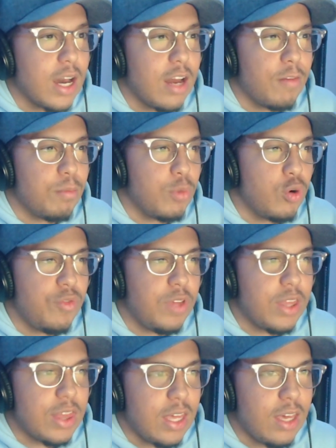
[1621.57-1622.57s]
of movie
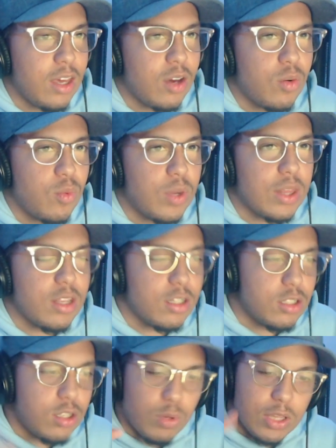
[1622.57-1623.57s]
thing with
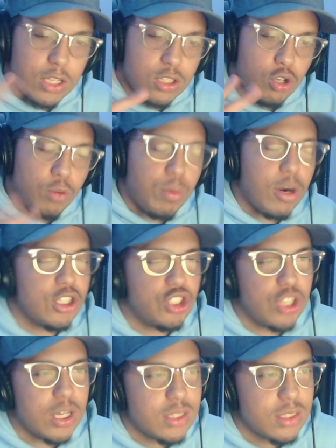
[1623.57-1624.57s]
a two-part
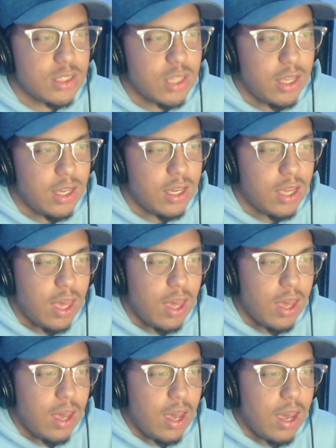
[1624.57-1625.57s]
Justice League,
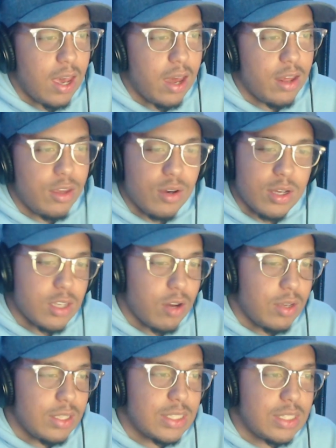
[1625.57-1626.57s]
and you could tell
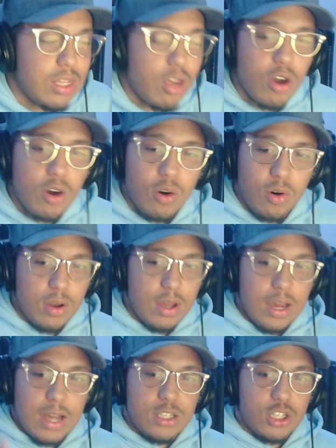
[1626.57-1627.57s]
he still
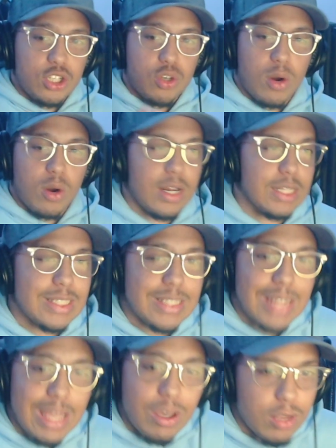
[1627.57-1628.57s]
had to shorten it
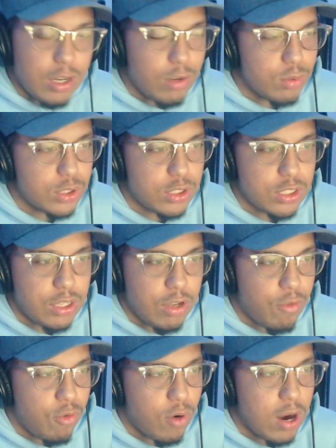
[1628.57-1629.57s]
still, and it was still
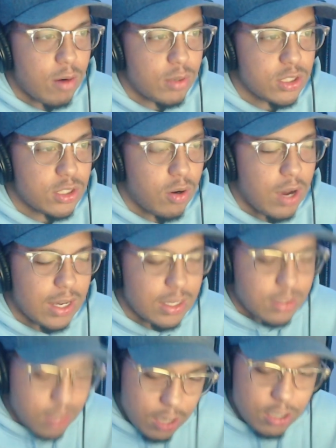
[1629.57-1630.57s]
4 hours. So I
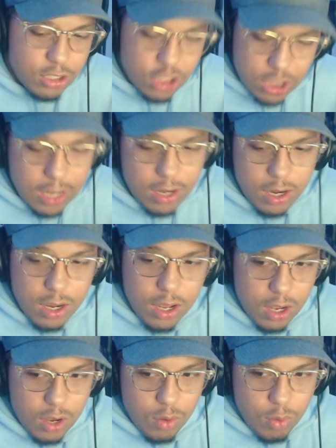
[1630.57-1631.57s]
could understand
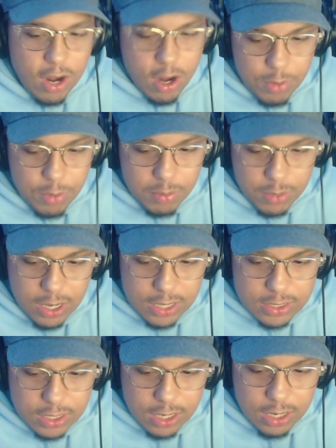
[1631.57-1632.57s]
why WB had
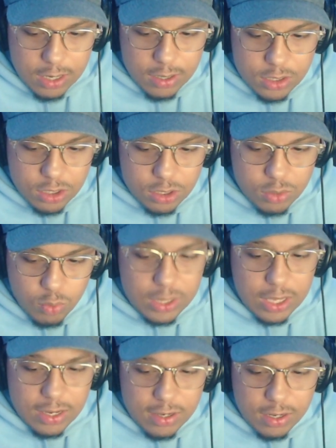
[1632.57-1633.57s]
to cut it. Just what
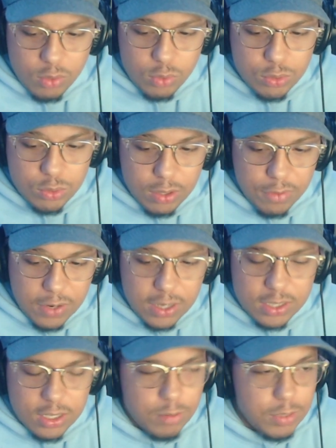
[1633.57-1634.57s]
they did was really
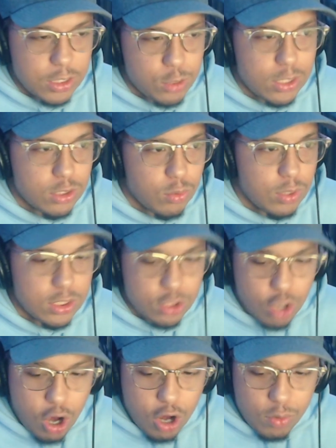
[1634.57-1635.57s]
fucked up, especially with his
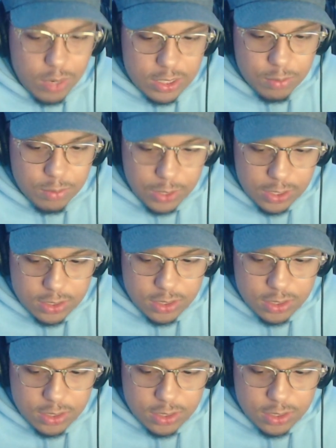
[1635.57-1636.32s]
daughter. Rest in peace.